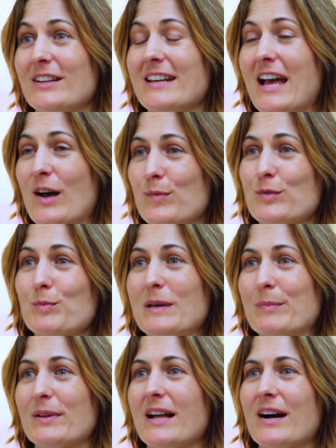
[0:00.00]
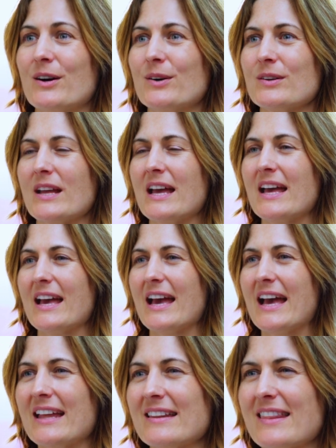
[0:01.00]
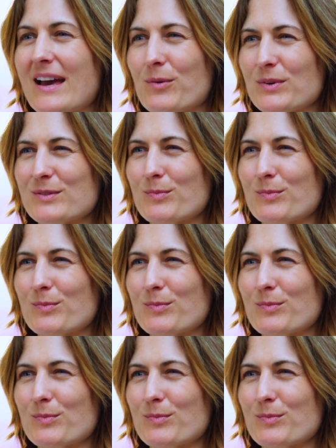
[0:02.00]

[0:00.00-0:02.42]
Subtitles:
and helped people out, and that was